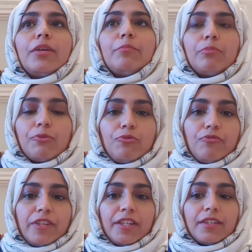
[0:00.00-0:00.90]

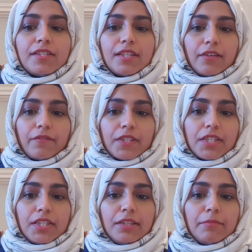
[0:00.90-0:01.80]
improving
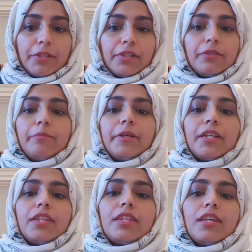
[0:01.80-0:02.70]
self-esteem a little bit
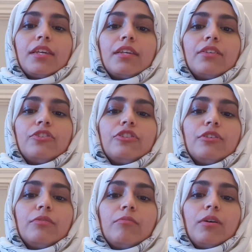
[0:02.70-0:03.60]
and thinking, do you
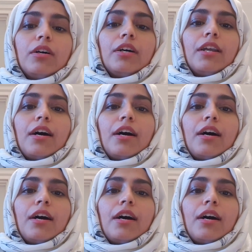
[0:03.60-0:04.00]
know what?